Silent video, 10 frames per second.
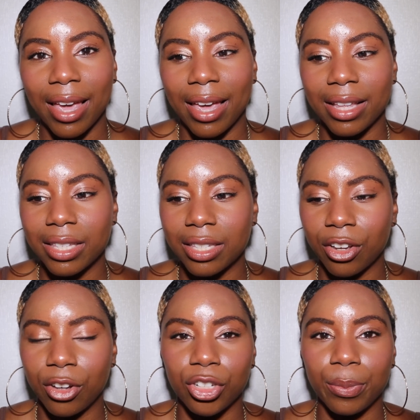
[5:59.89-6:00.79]
it's
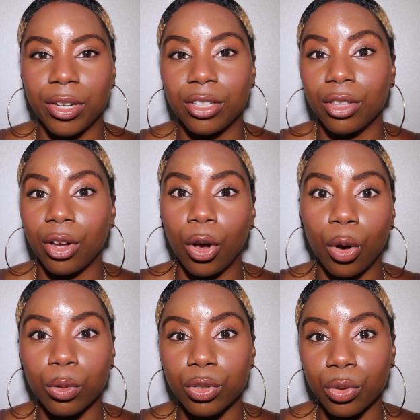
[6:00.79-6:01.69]
contributing to the
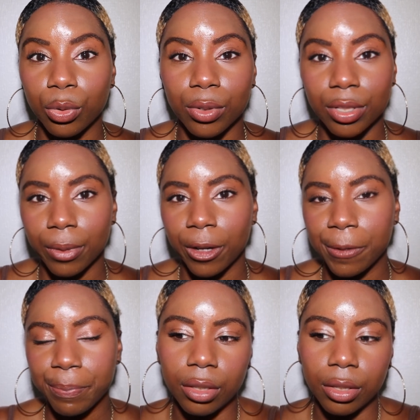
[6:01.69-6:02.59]
whole school as well.